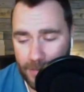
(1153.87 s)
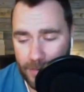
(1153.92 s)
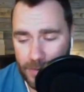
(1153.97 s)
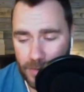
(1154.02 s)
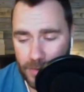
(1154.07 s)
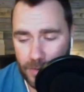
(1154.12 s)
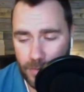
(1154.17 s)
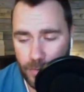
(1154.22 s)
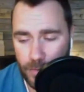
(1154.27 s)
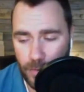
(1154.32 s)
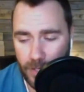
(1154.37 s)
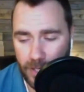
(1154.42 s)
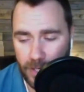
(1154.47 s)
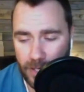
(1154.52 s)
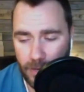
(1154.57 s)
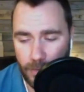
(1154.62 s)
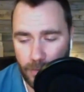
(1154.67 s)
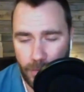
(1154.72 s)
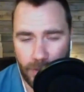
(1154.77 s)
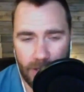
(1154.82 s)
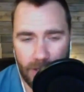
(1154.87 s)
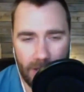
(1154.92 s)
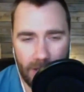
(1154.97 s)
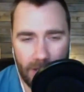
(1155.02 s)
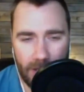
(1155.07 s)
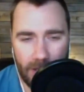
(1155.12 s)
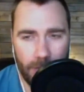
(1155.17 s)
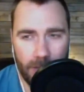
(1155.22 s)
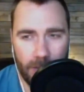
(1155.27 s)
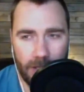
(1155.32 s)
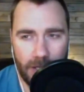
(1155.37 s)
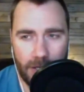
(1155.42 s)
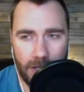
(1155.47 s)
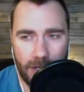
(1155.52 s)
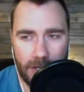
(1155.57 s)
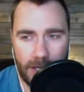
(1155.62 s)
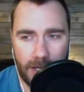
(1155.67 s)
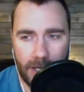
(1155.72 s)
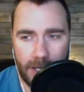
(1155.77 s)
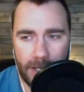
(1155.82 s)
It was a really, really, really good
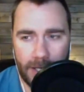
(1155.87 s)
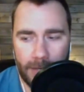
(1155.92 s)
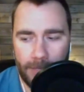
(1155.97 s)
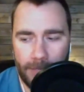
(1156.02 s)
gun.